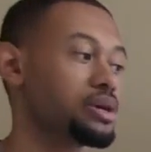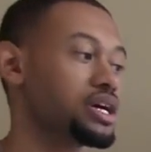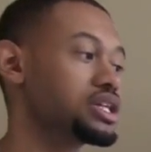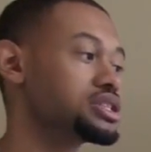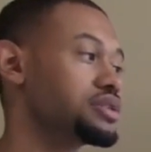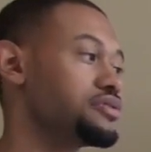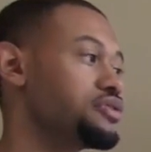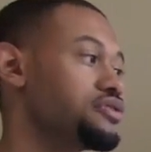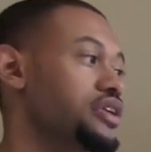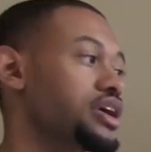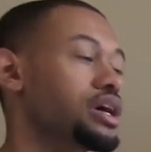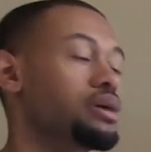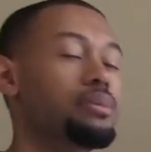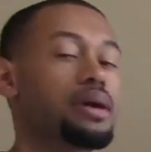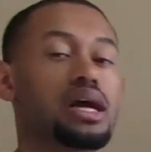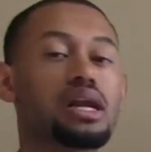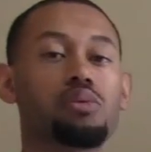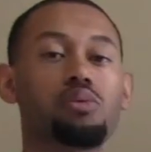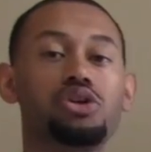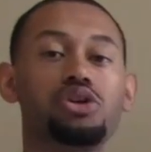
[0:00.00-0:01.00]
Because if you think
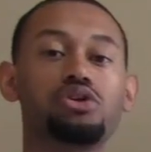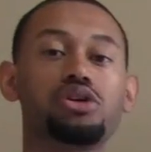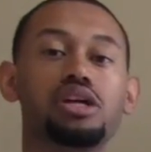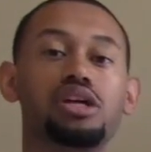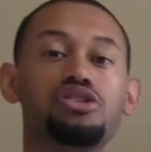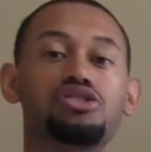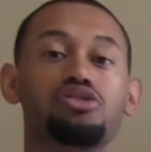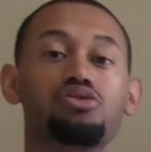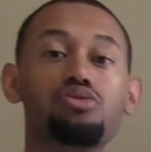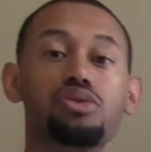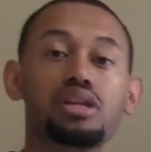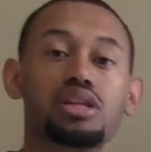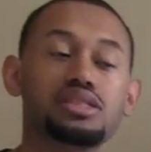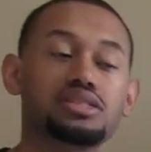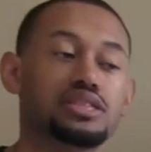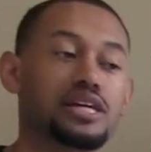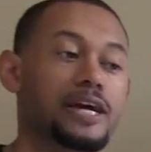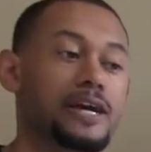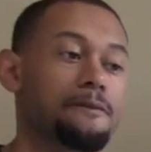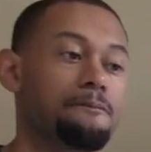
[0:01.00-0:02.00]
about it, when you get into real
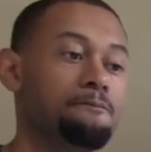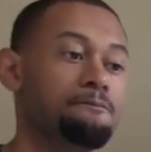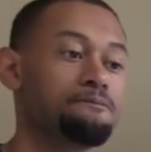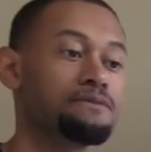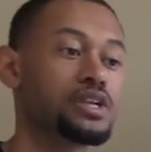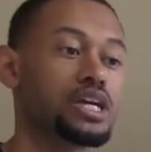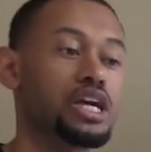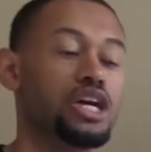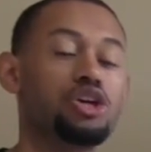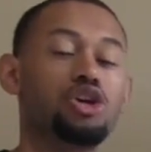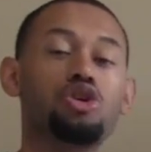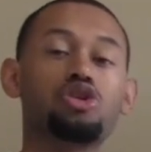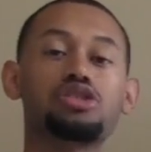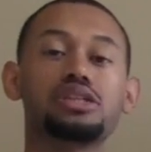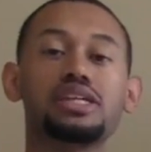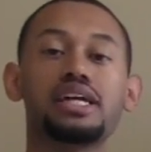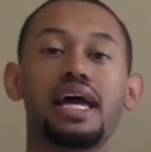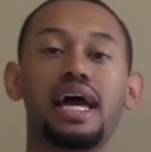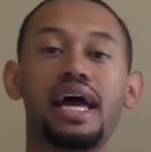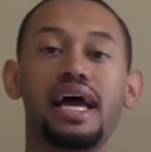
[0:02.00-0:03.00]
estate, it
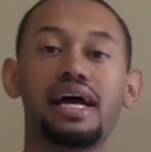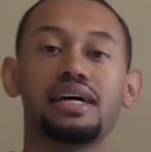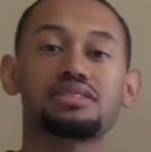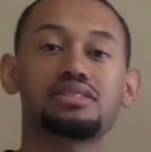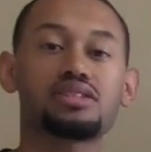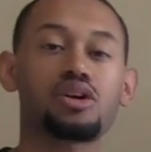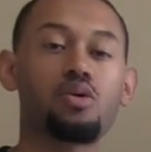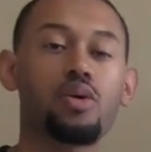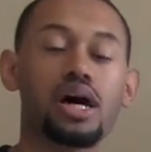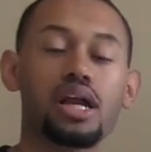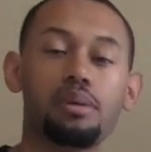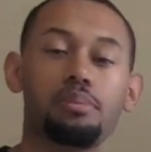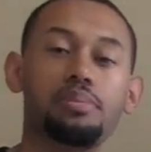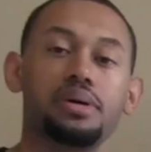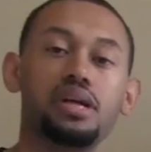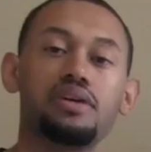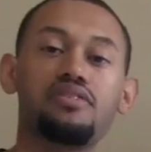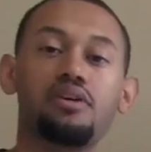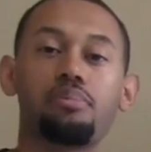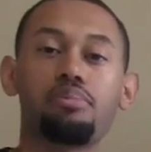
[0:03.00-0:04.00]
usually has quite a
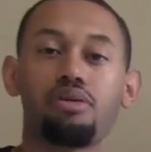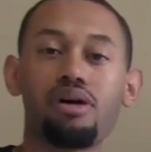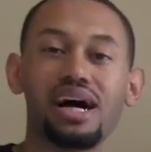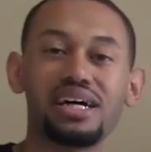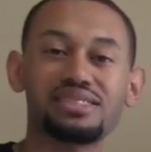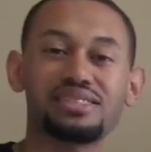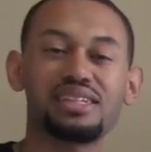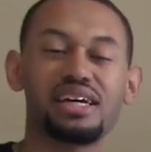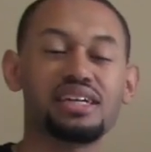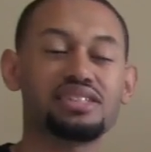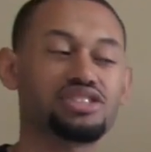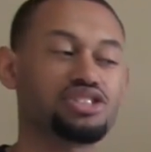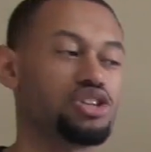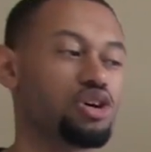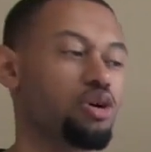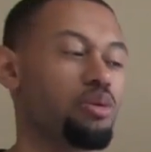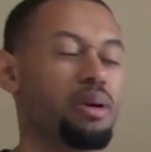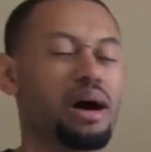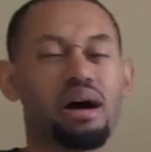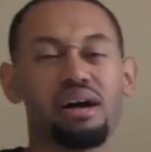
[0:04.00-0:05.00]
bit of a process. You
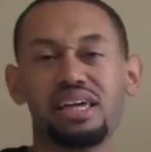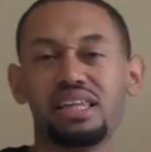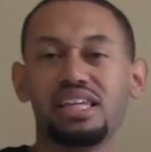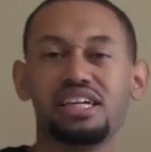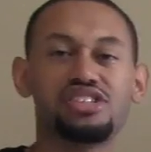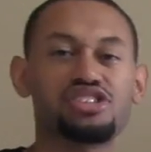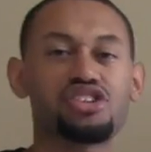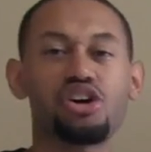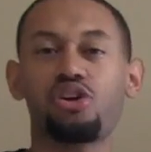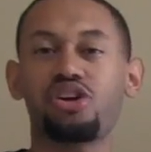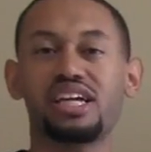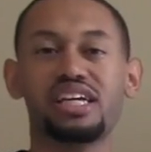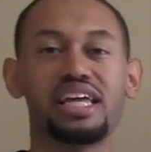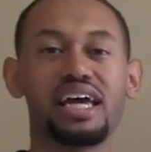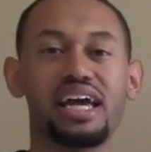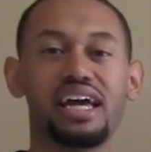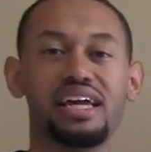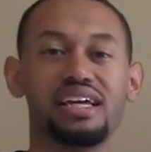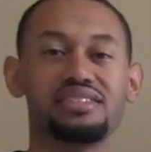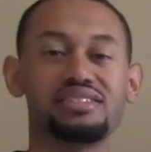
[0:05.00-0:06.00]
know, about at least 30
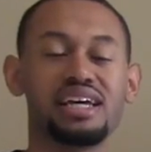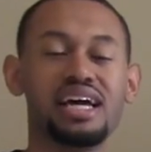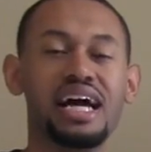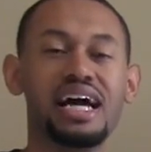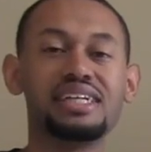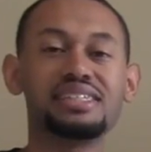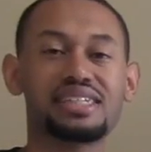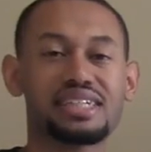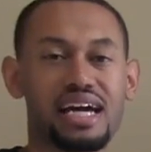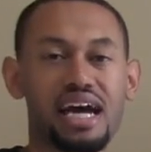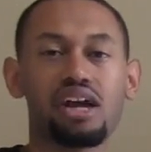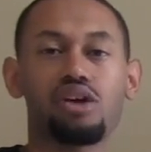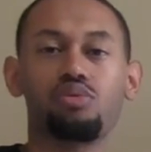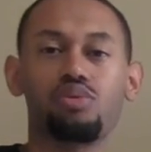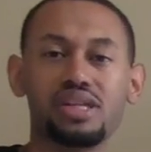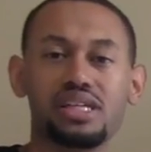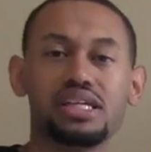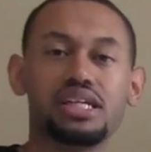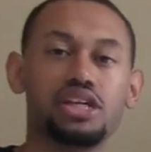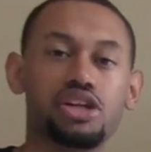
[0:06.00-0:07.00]
days to kind of
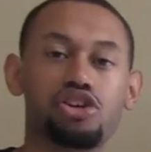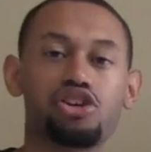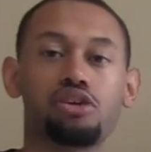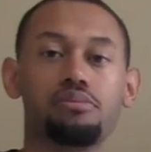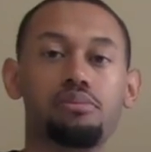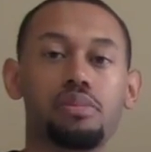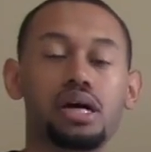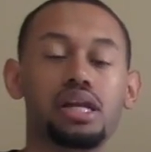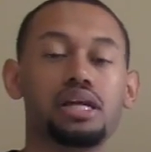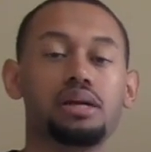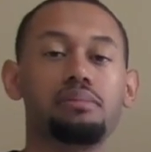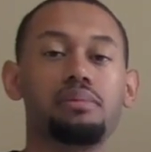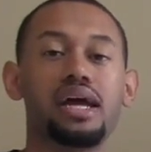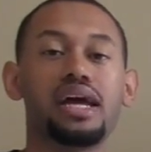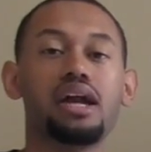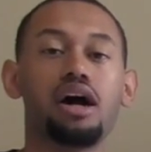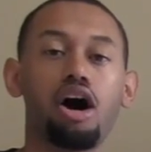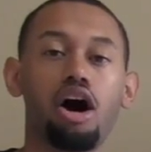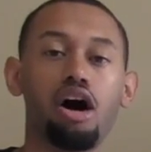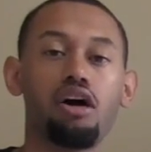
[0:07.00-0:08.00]
really get your money
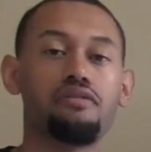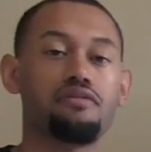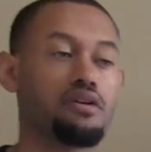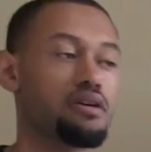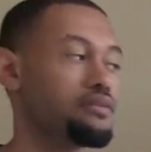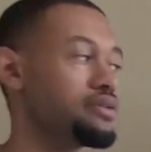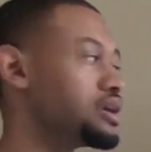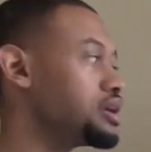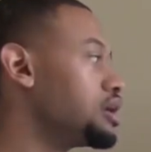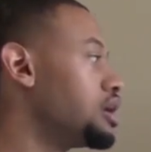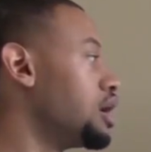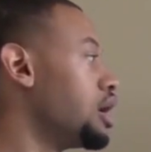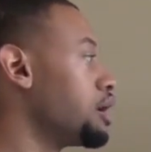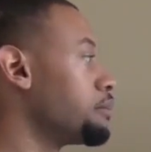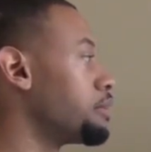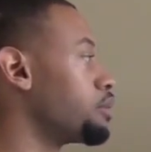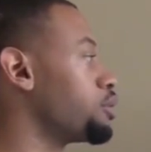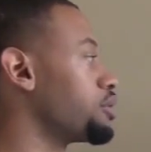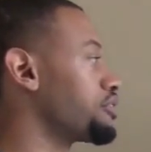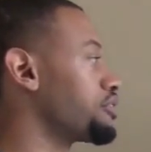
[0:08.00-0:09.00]
made off of it. But